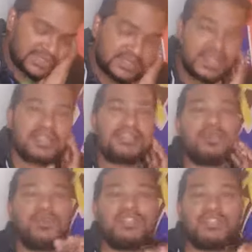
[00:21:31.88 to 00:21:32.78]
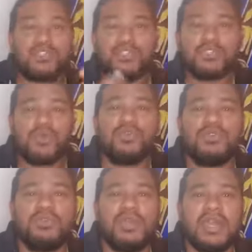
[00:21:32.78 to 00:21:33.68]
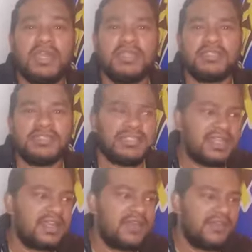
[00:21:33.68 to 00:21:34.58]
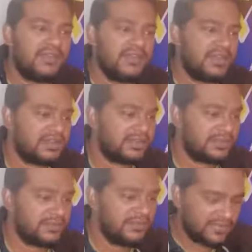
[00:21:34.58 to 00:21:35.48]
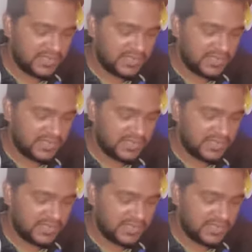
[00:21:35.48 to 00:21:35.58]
things I wanted to show you guys that are.